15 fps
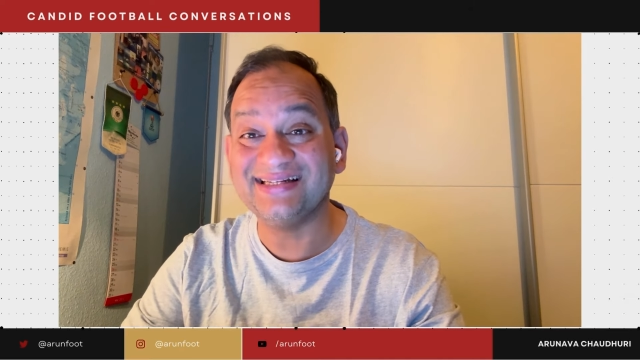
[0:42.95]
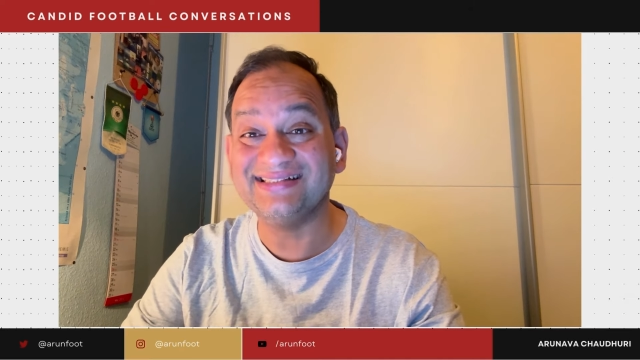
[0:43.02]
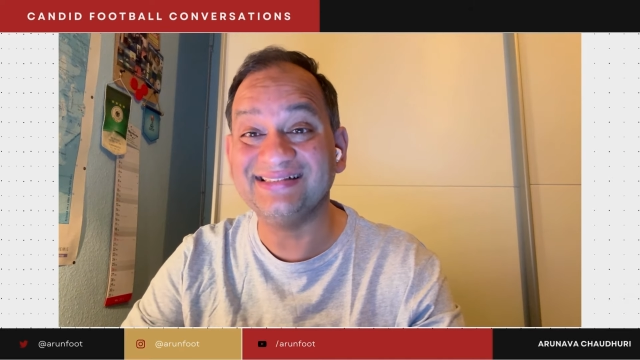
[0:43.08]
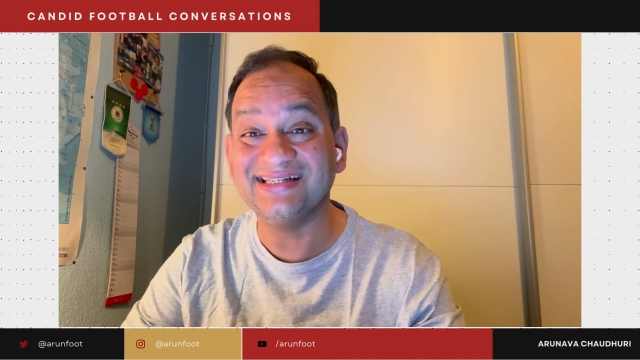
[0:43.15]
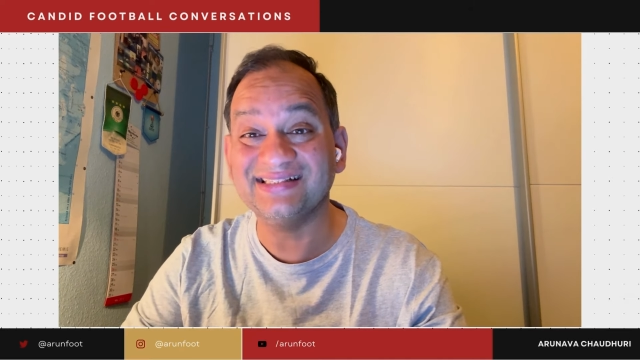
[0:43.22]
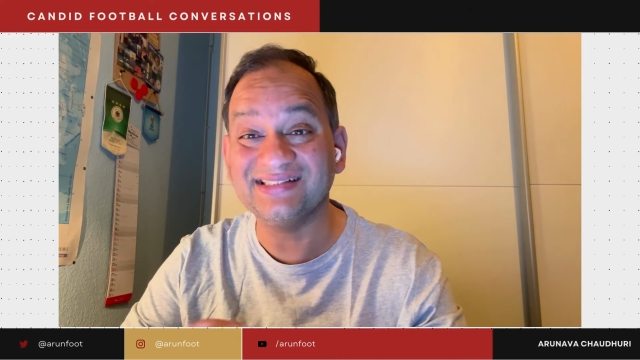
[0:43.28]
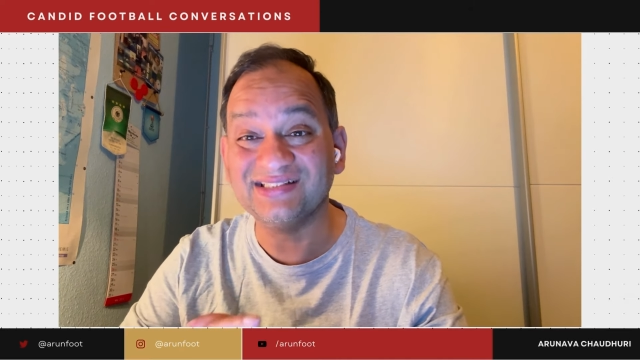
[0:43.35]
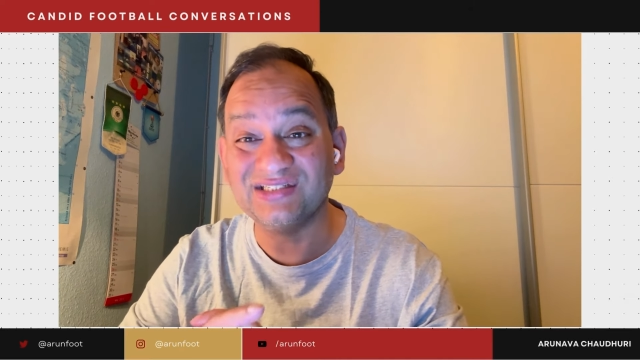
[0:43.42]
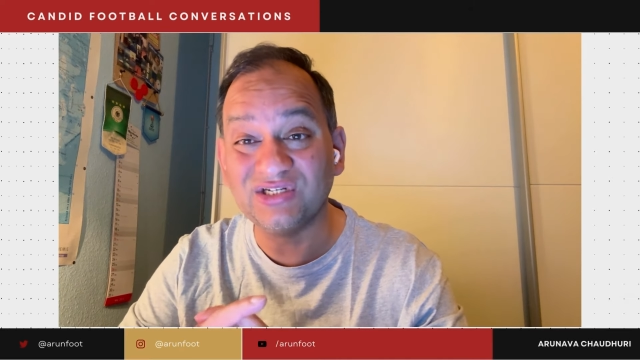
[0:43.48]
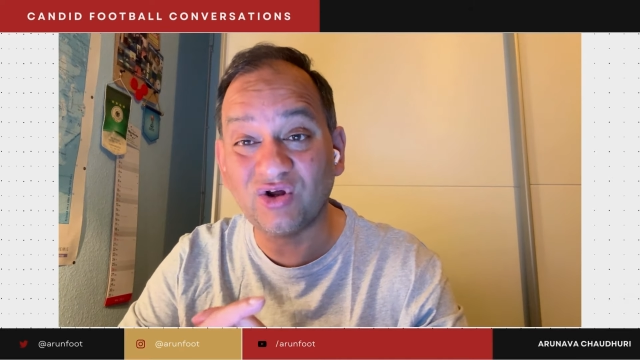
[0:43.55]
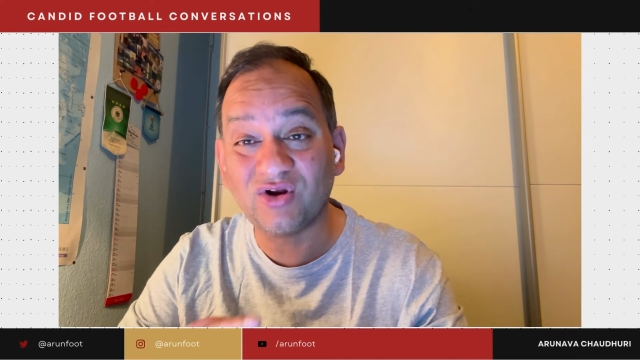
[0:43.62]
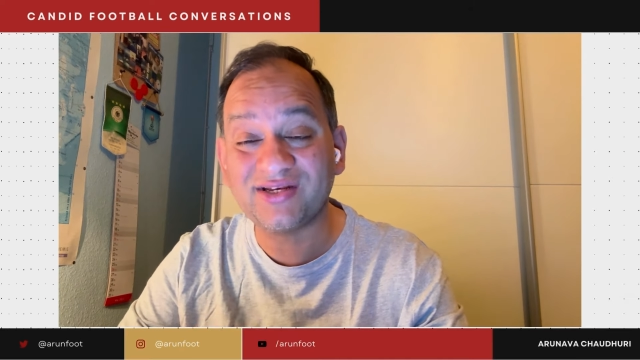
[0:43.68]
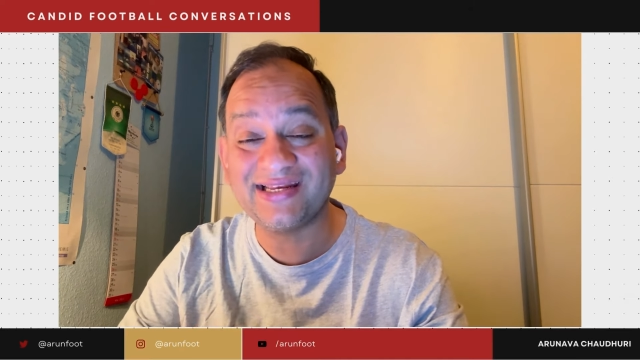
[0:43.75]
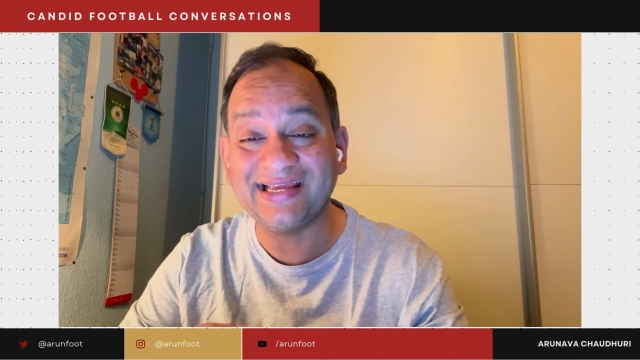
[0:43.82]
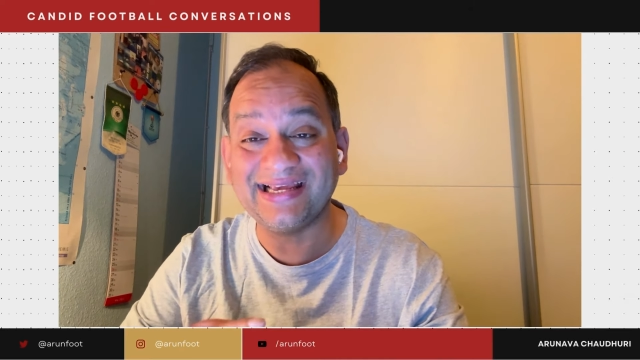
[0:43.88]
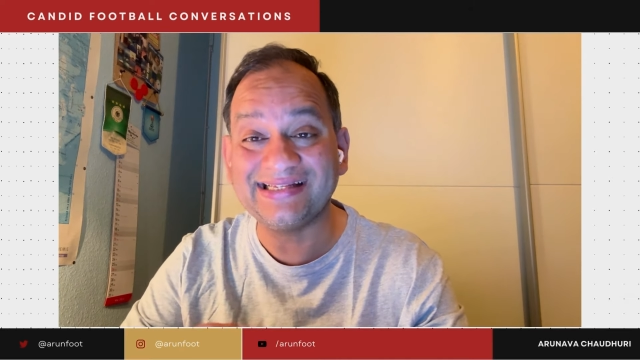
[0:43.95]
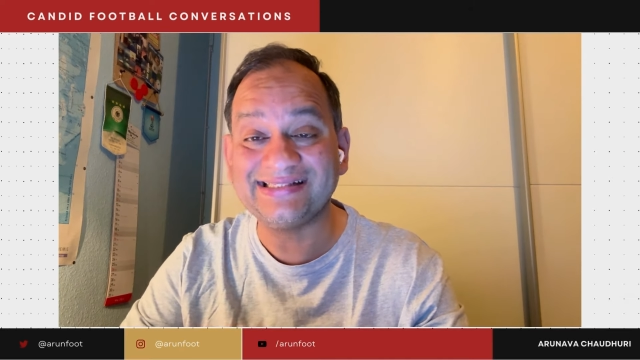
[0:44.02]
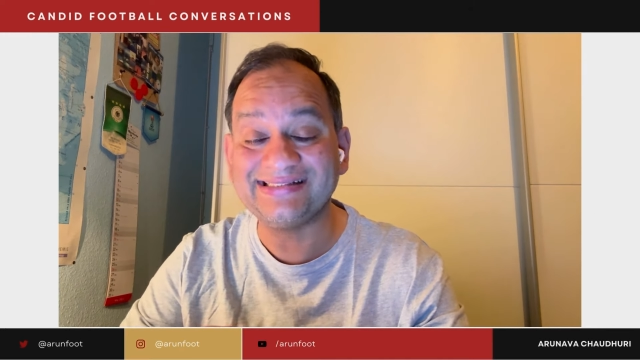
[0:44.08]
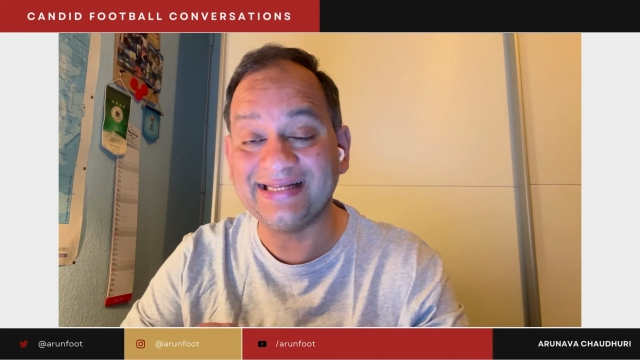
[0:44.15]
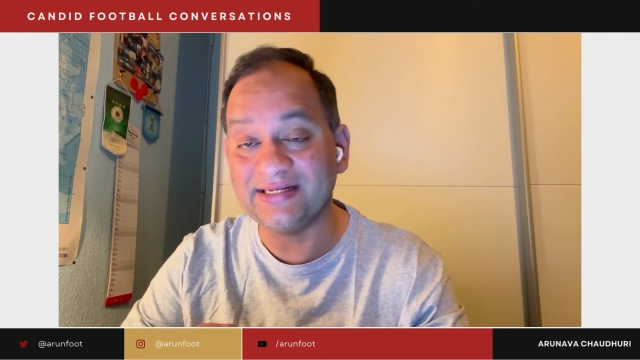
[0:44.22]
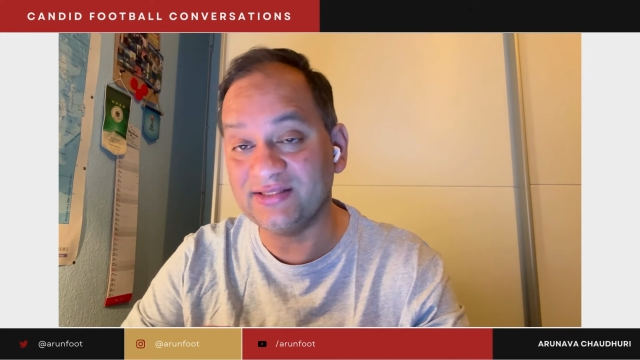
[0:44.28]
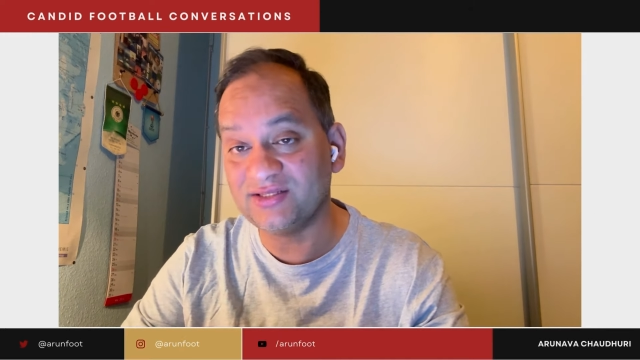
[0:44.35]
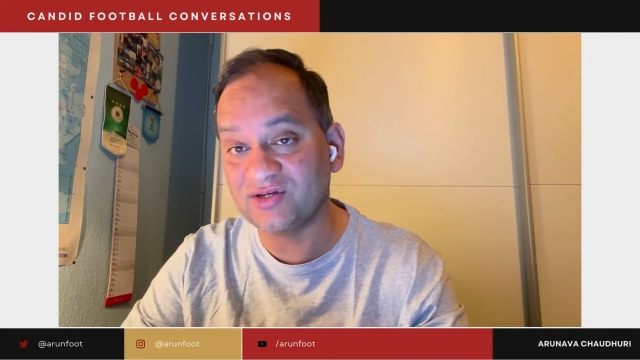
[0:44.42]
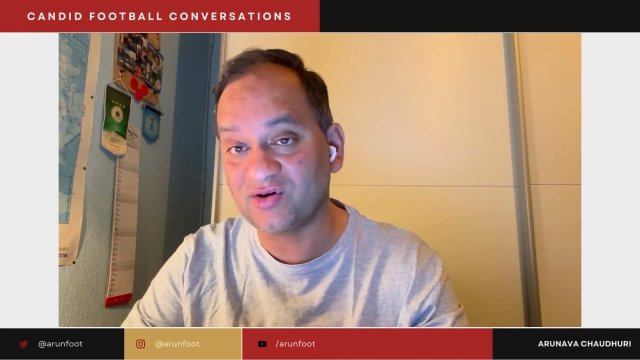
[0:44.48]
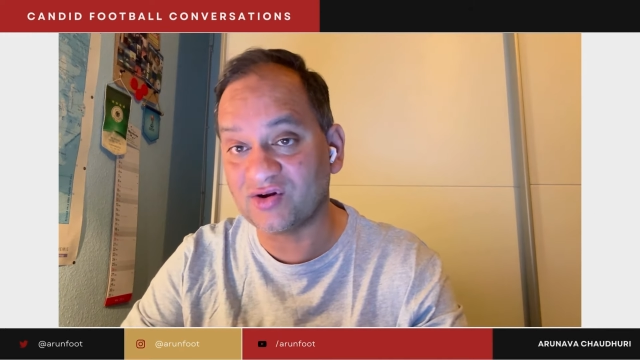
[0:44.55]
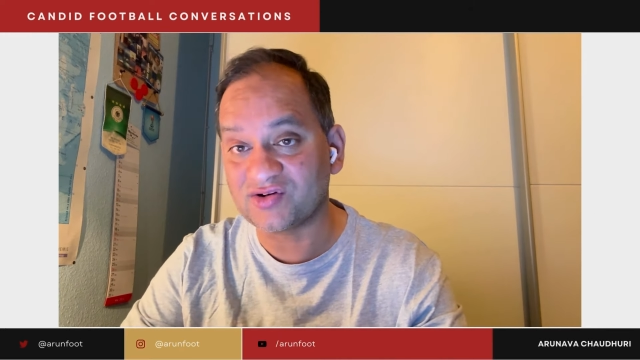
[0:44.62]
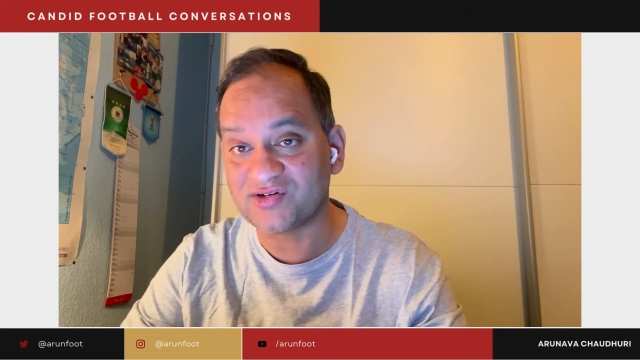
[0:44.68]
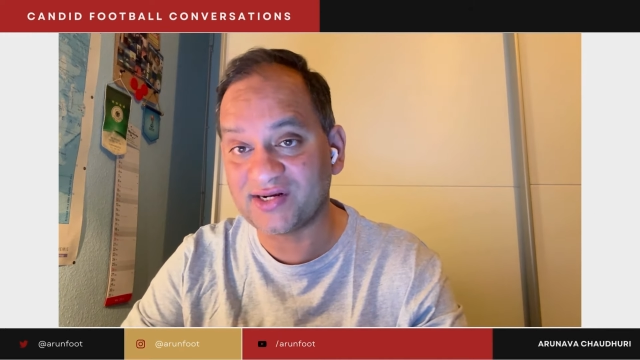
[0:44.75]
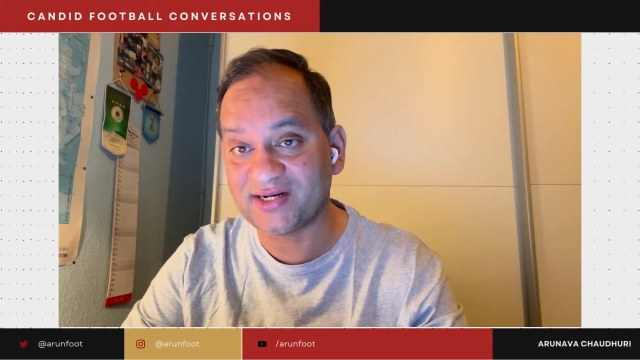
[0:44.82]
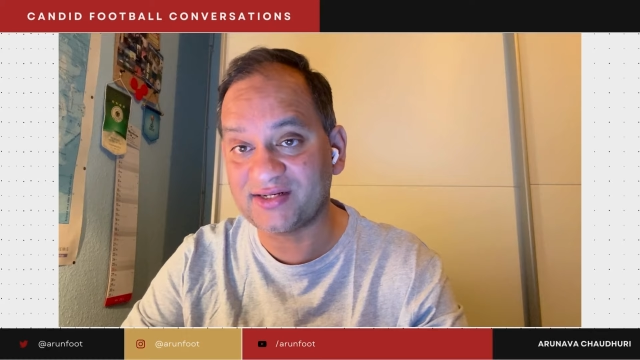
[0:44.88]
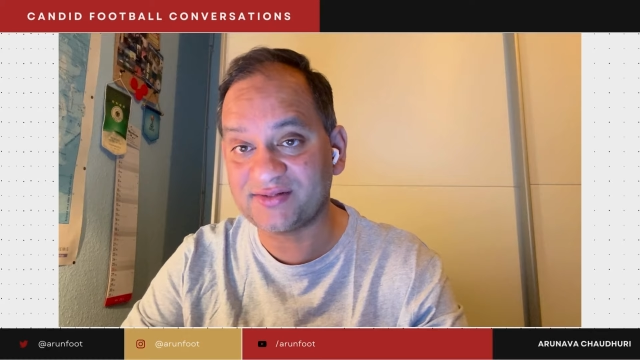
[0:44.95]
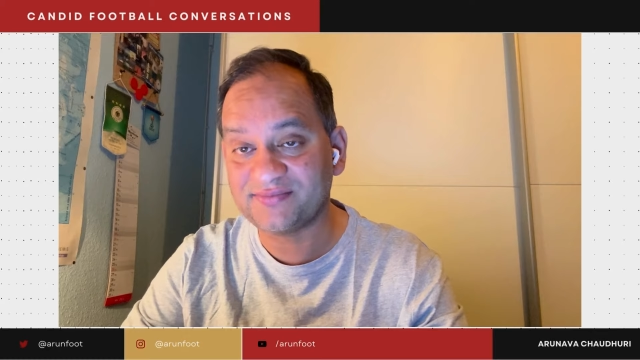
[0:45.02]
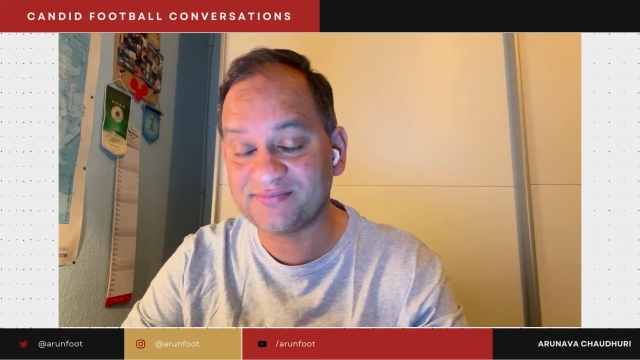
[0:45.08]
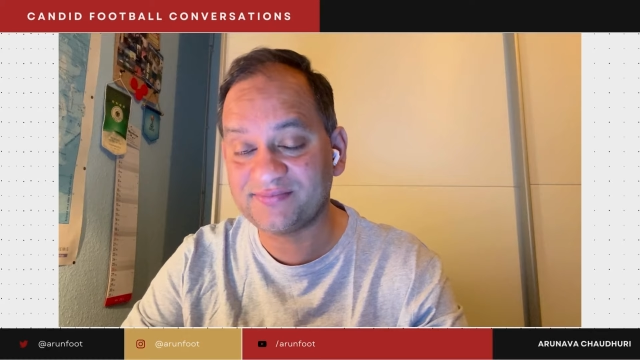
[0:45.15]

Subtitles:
does not extend the contract.